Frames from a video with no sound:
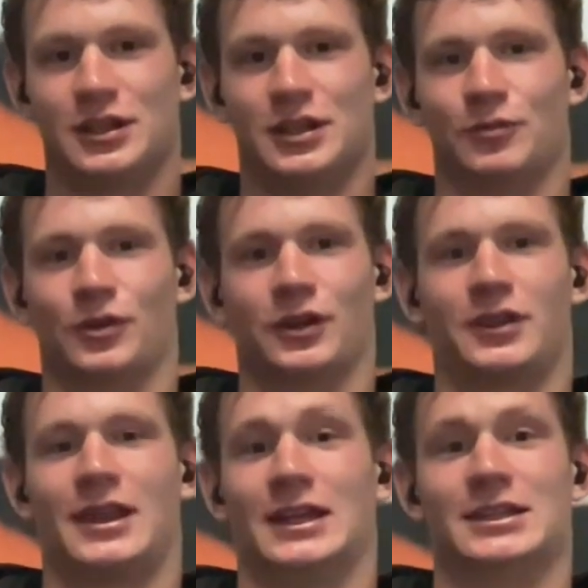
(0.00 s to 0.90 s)
you
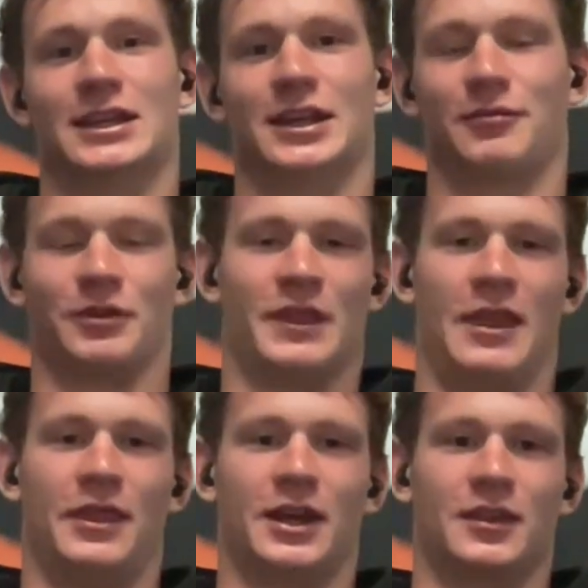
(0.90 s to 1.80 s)
work 10 years with
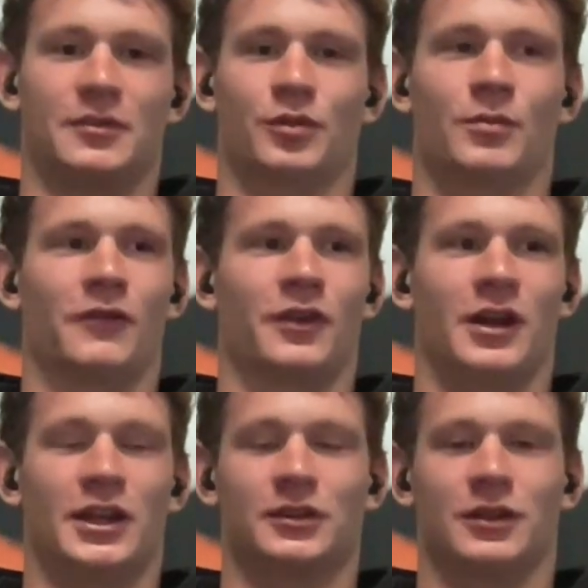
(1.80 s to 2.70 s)
nothing and then boom,
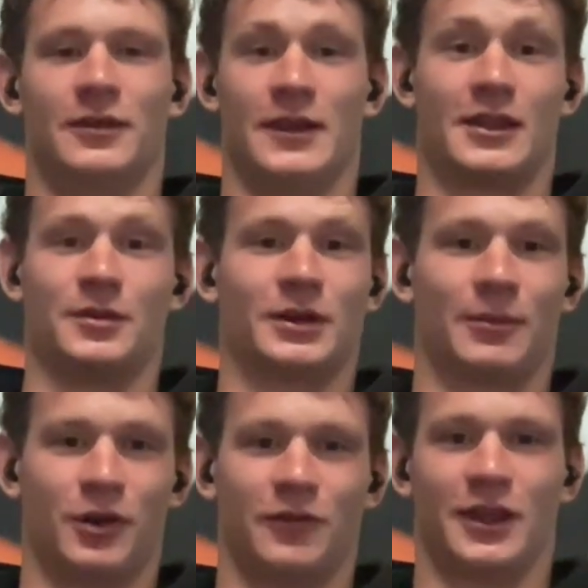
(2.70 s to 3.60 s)
overnight, and that's how you become
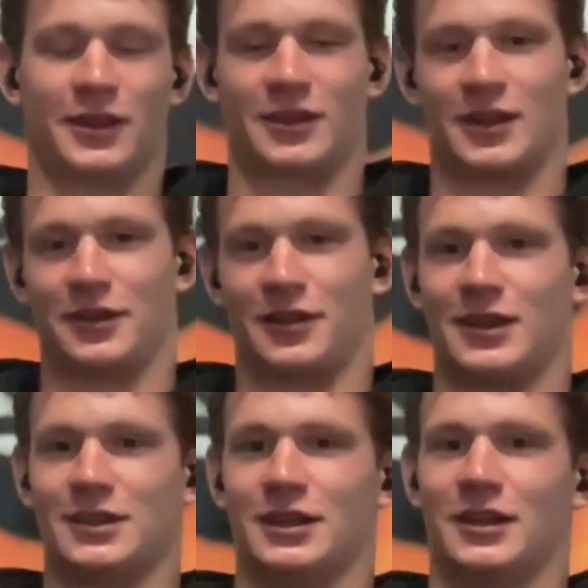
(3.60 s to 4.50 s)
an overnight success.
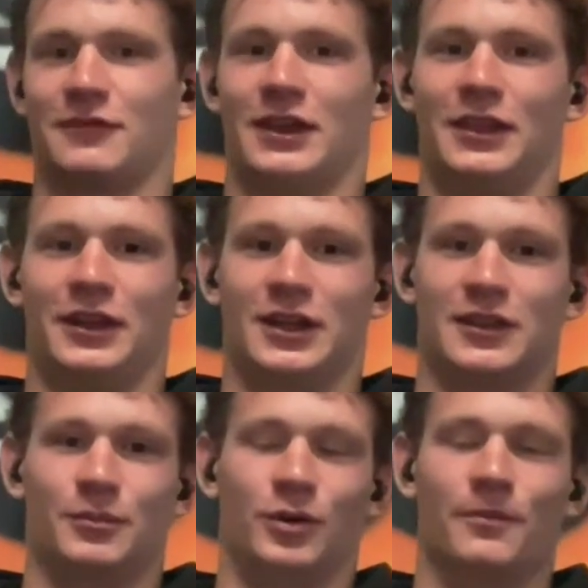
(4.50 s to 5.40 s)
It's 10 years of nothing and
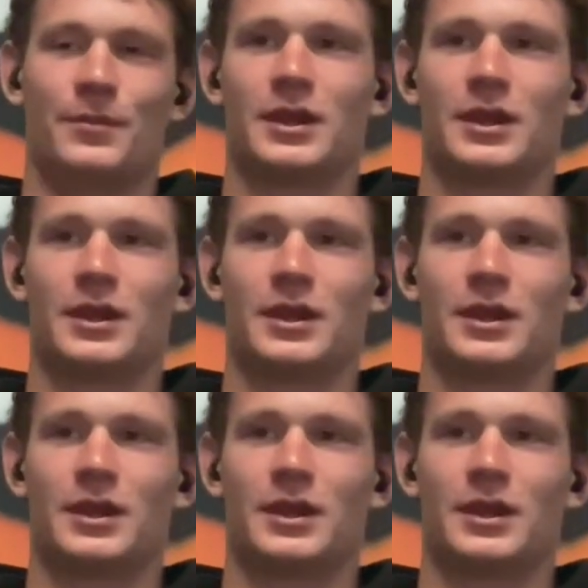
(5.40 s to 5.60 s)
then boom.